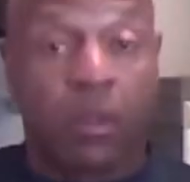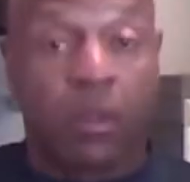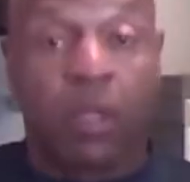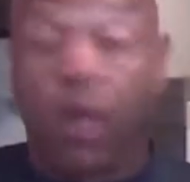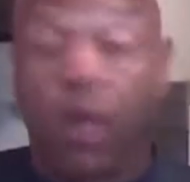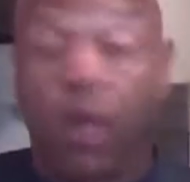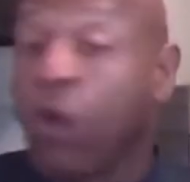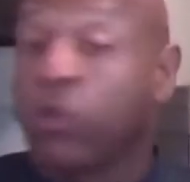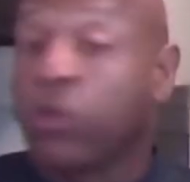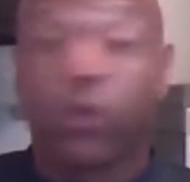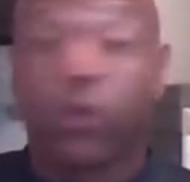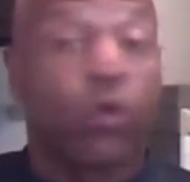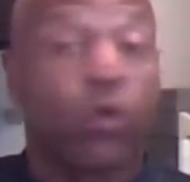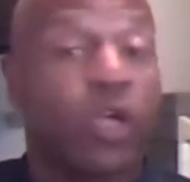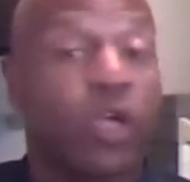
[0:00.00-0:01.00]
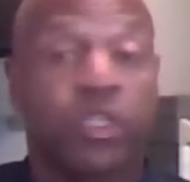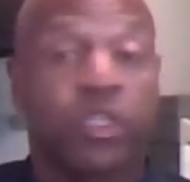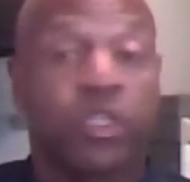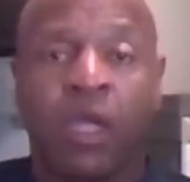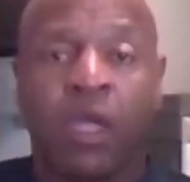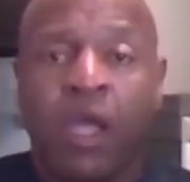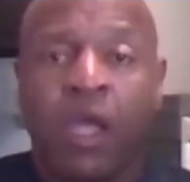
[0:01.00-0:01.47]
Oh, no question.
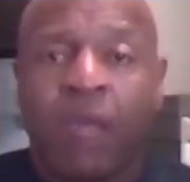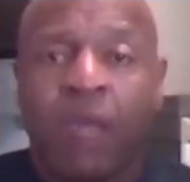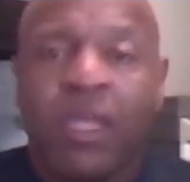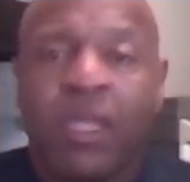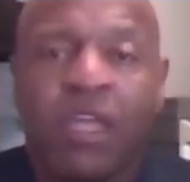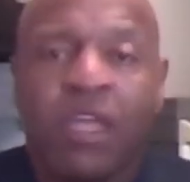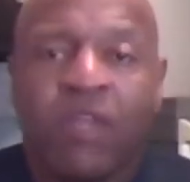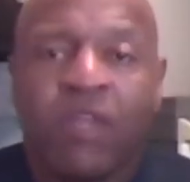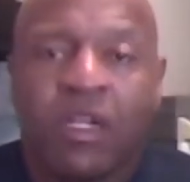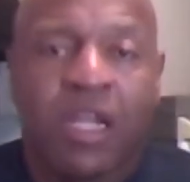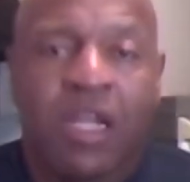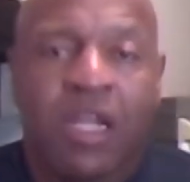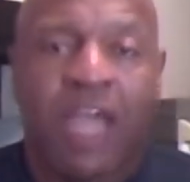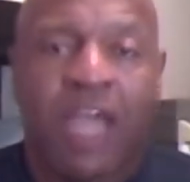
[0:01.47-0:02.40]
I mean, even in the National